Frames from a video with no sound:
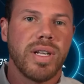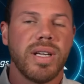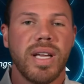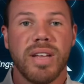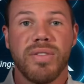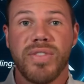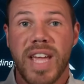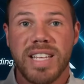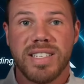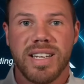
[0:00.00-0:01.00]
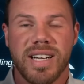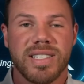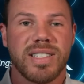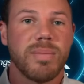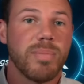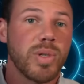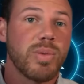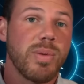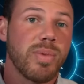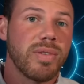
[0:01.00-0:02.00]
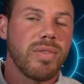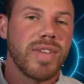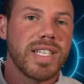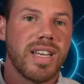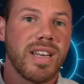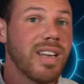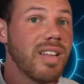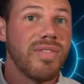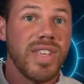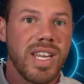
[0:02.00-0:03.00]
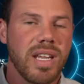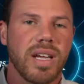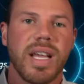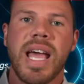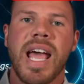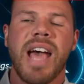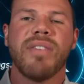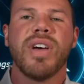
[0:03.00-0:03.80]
and FANG stocks that most people have invested in, Nvidia, have